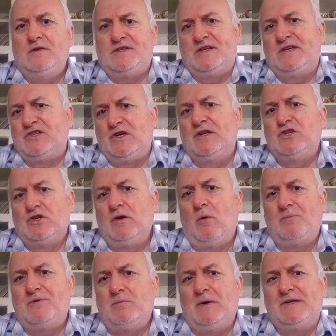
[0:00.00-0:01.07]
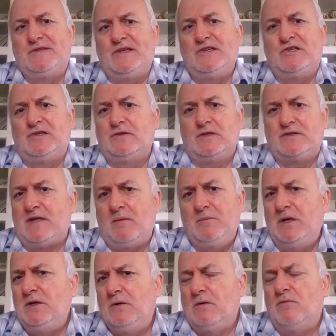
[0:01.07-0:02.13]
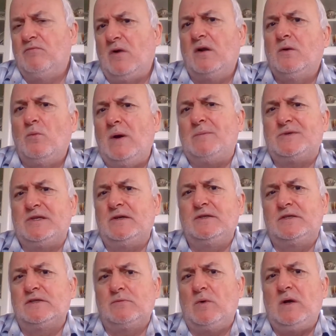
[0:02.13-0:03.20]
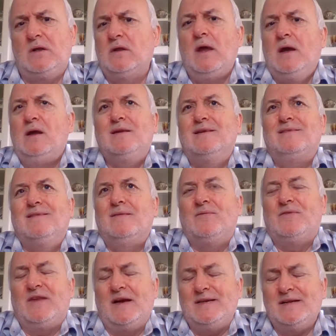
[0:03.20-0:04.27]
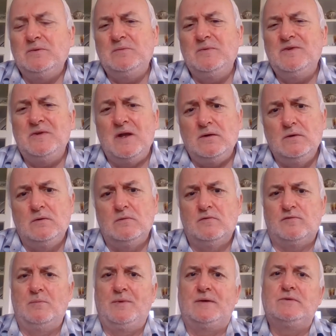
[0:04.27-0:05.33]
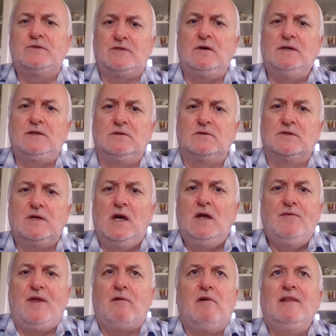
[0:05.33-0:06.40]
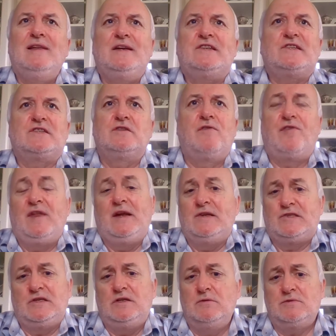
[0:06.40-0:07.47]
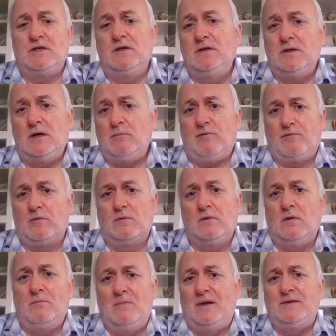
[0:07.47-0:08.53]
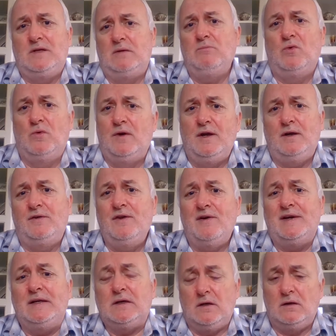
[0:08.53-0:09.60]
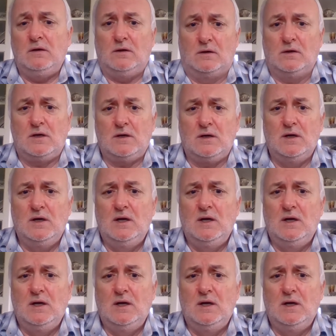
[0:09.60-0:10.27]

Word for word: Search engine optimization, does that mean you can run a website as well? They don't know from those titles. There are lists of things that you turned up for Monday morning at nine o'clock.